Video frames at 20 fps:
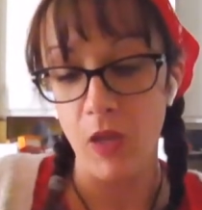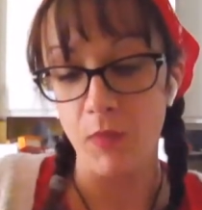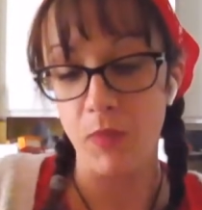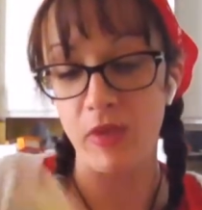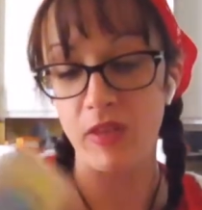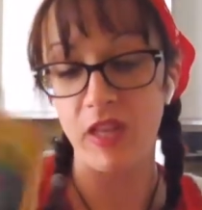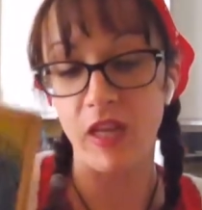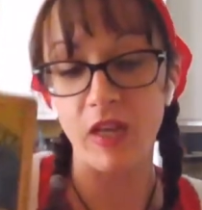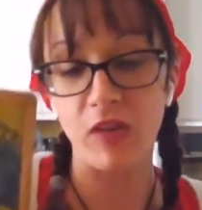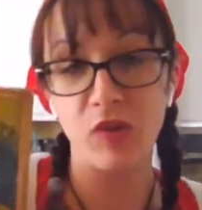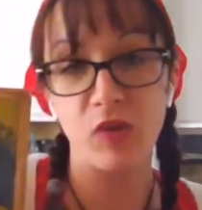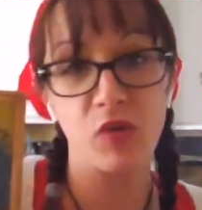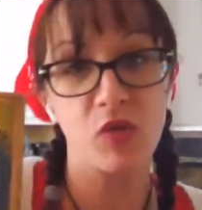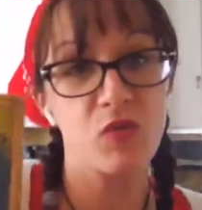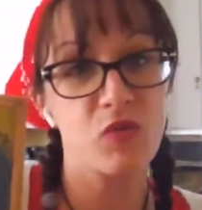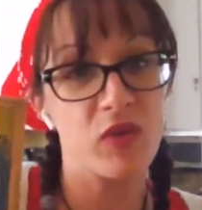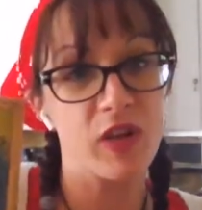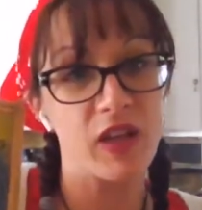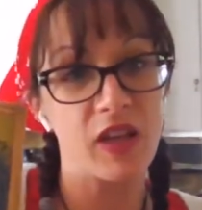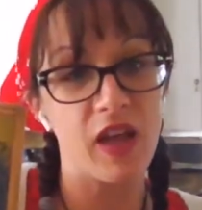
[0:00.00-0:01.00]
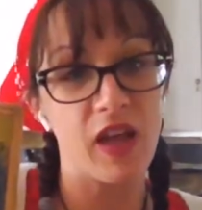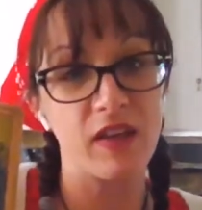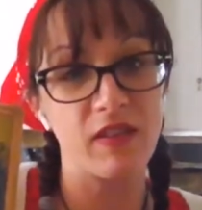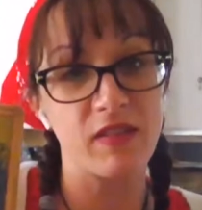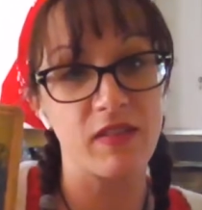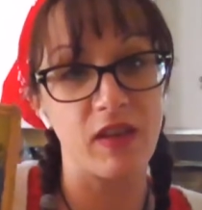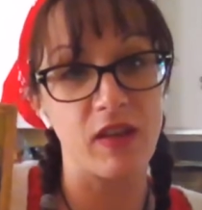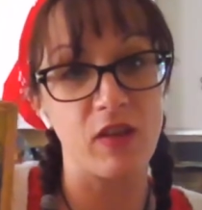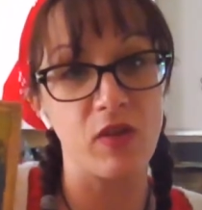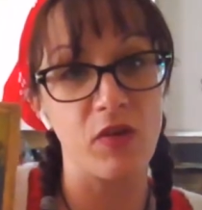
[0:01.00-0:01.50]
But they do
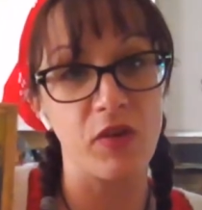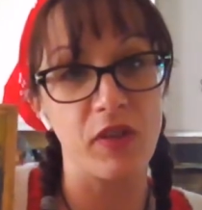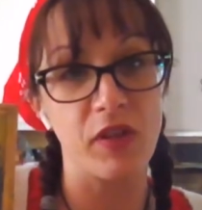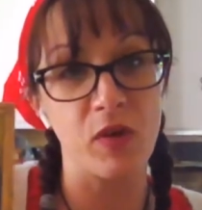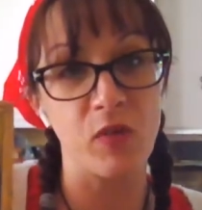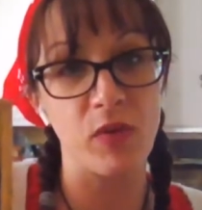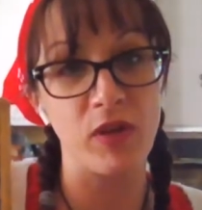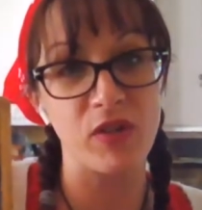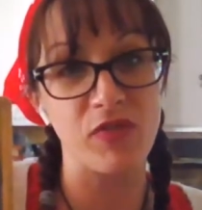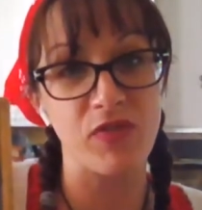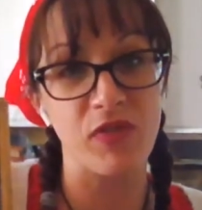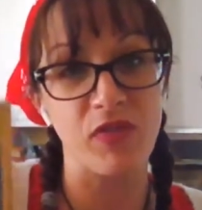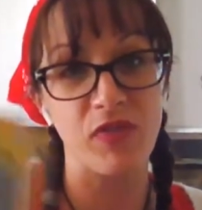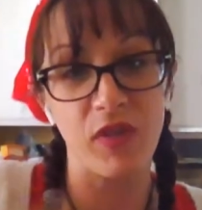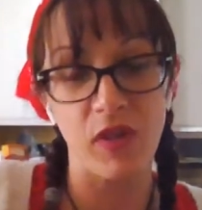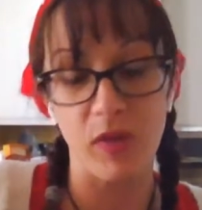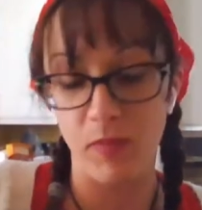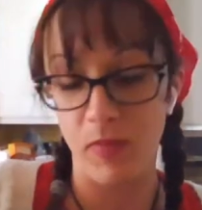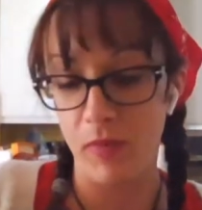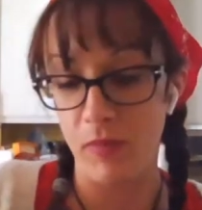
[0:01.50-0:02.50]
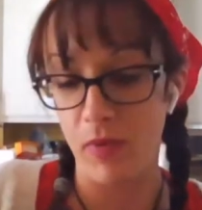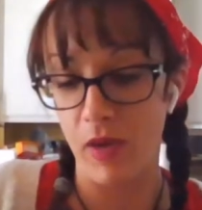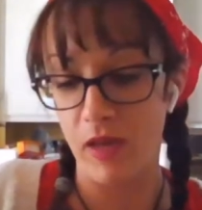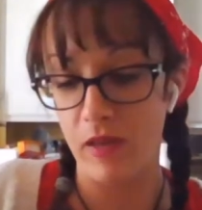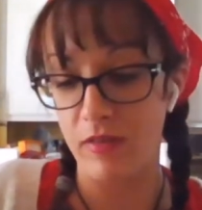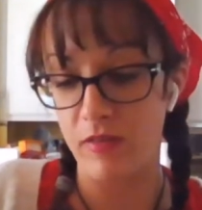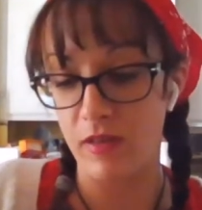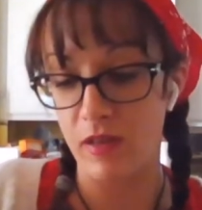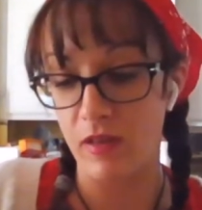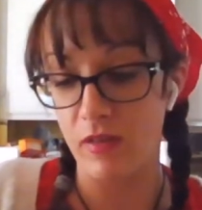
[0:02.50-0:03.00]
realize that you're their wish fulfillment,
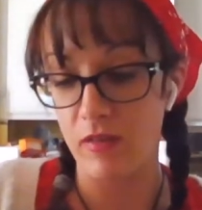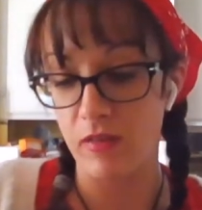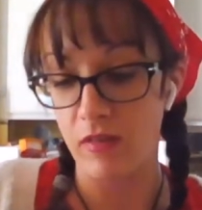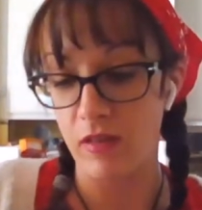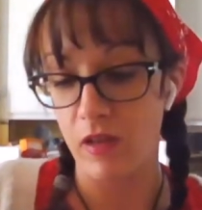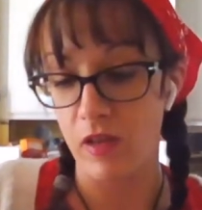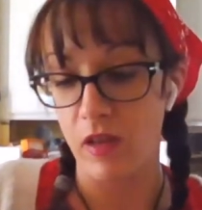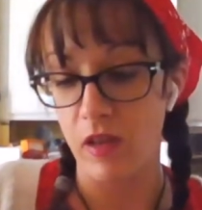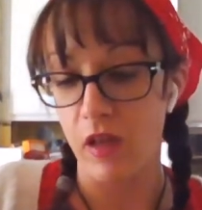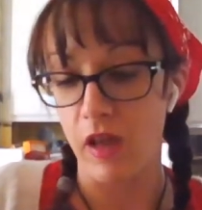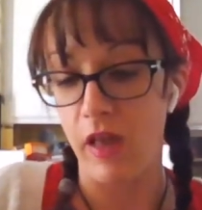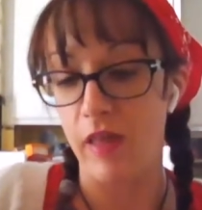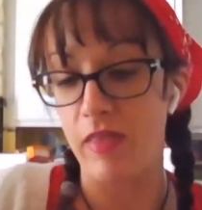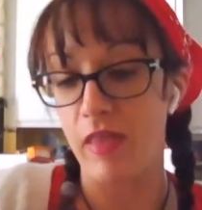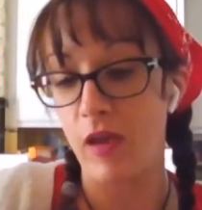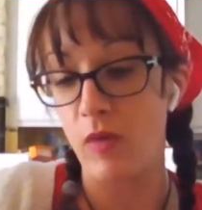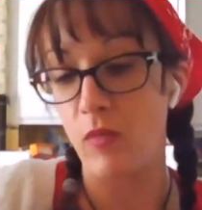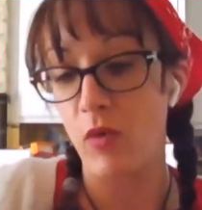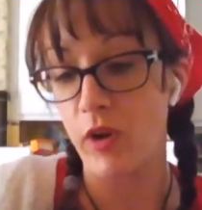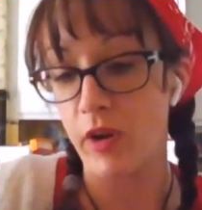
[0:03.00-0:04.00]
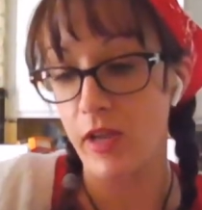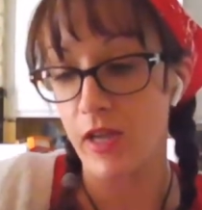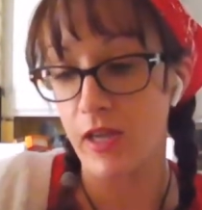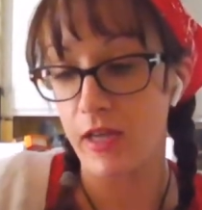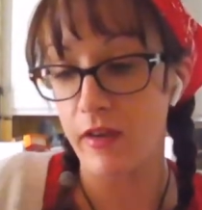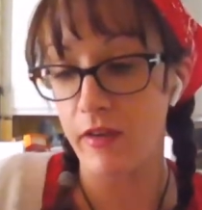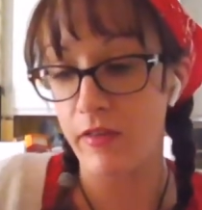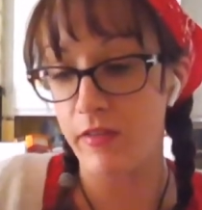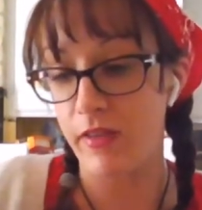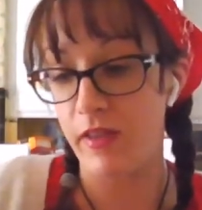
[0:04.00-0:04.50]
Pisces. And they want to
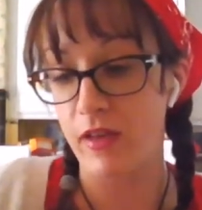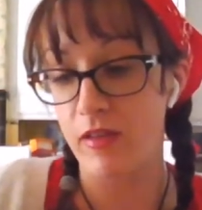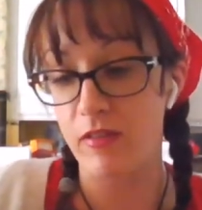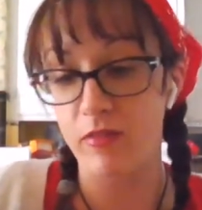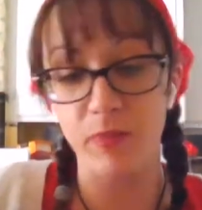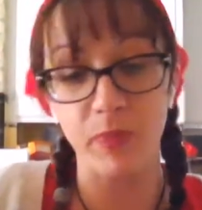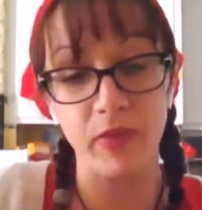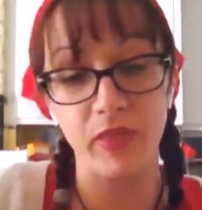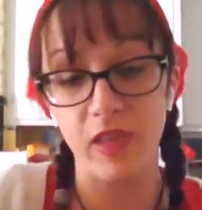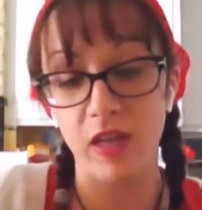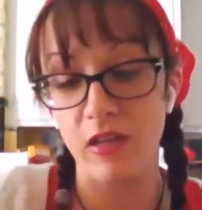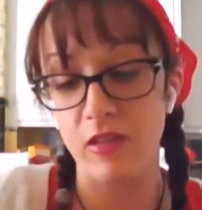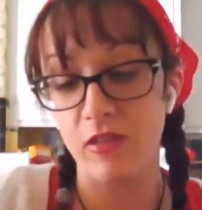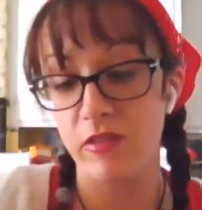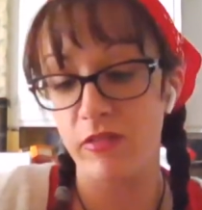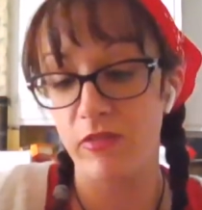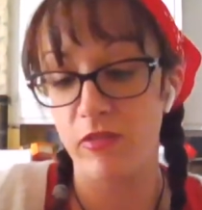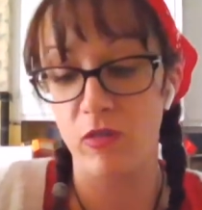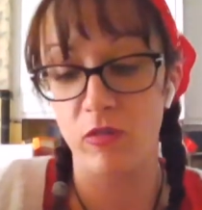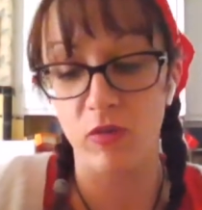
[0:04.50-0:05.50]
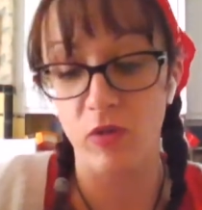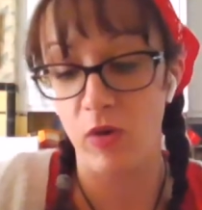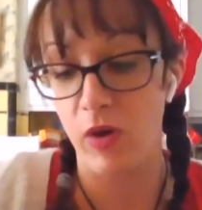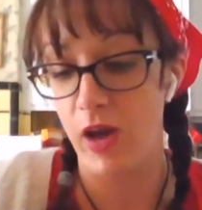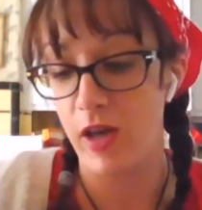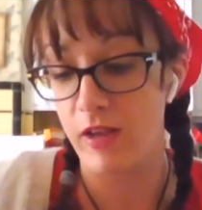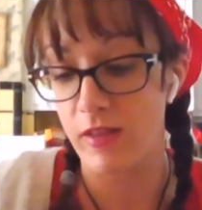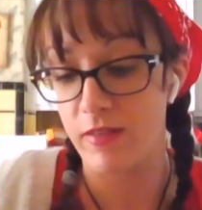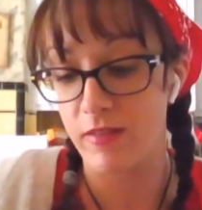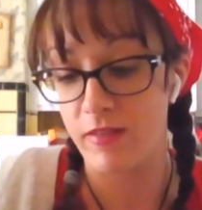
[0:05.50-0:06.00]
heal this, but they just don't know
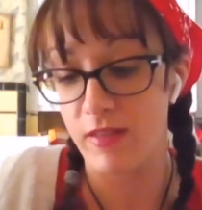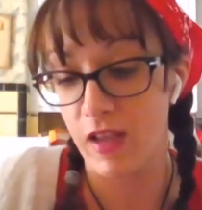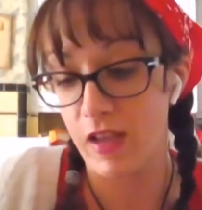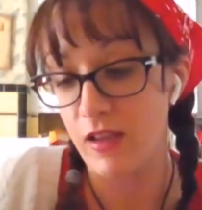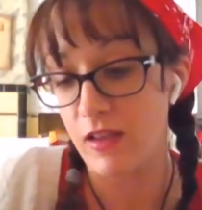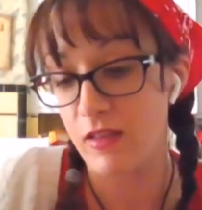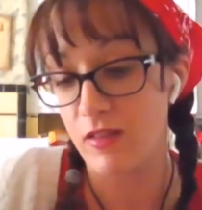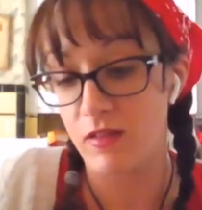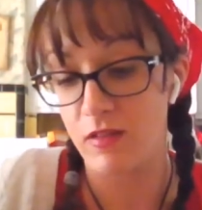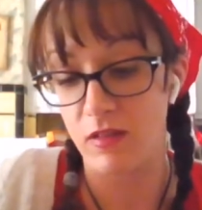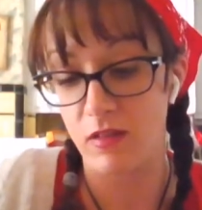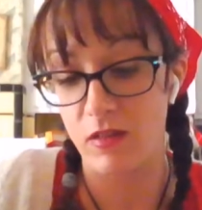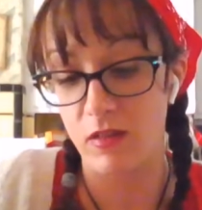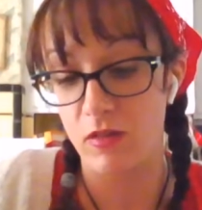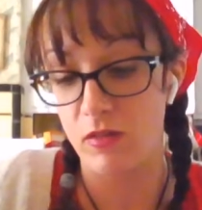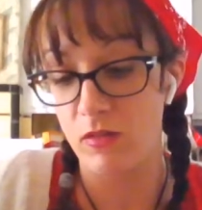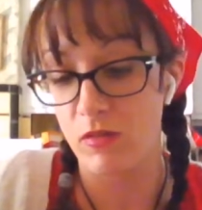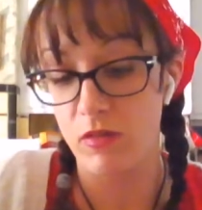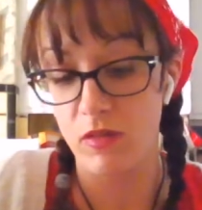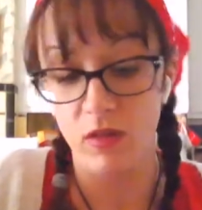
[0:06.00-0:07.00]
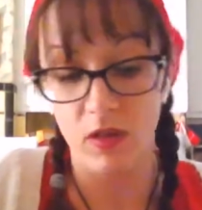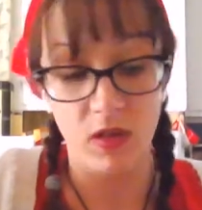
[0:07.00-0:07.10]
how to say it to you.